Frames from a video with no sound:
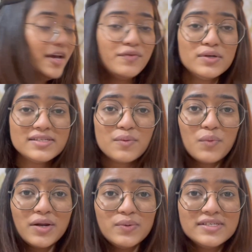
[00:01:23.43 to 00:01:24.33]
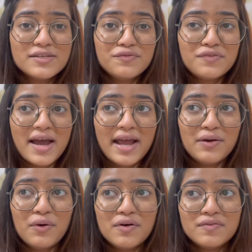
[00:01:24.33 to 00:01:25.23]
If you're someone who is a
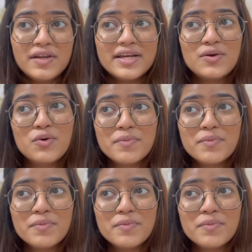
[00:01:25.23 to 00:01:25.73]
fan of like no